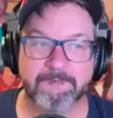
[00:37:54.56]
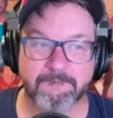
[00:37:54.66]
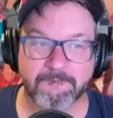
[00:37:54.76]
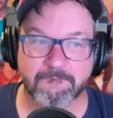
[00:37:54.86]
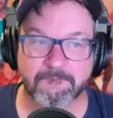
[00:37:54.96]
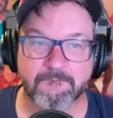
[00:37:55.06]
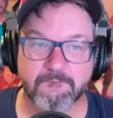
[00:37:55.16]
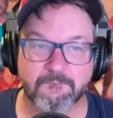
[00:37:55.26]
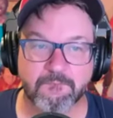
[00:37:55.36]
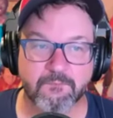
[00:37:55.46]
It looks like
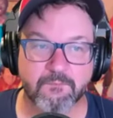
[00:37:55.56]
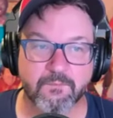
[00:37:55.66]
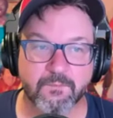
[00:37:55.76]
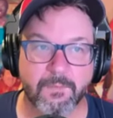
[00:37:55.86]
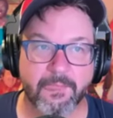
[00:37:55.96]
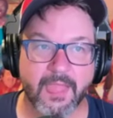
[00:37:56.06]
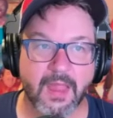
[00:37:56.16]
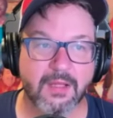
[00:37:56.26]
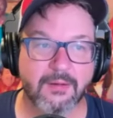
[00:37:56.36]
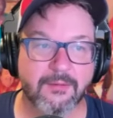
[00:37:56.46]
that. So
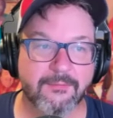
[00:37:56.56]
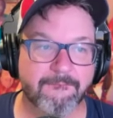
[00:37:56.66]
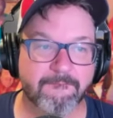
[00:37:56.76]
it's not just